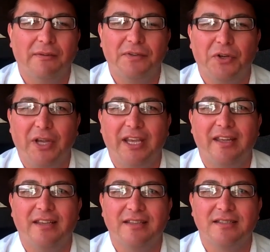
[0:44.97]
love doing
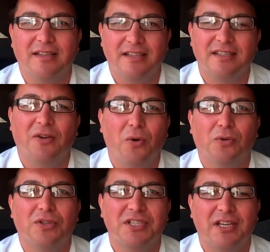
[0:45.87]
it is the
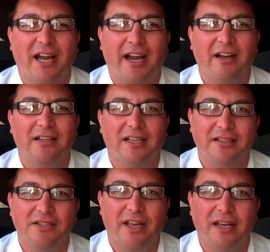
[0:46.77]
older style,
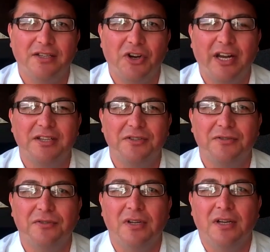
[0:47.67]
and trying to
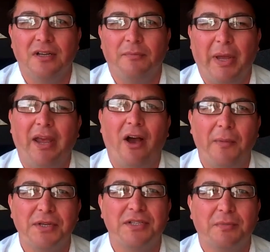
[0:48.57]
pay
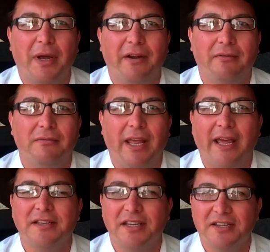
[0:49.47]
homage to my
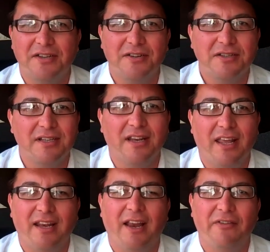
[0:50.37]
ancestors
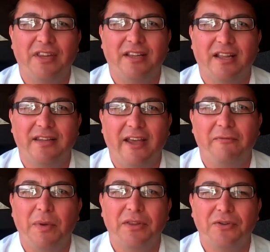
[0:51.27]
and everything that
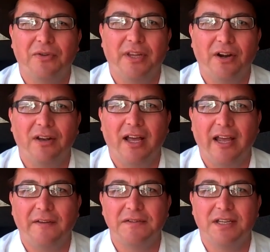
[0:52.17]
they've been through in their
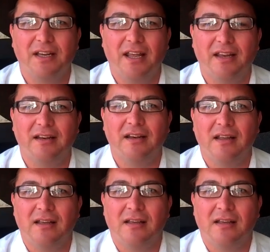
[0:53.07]
lives, and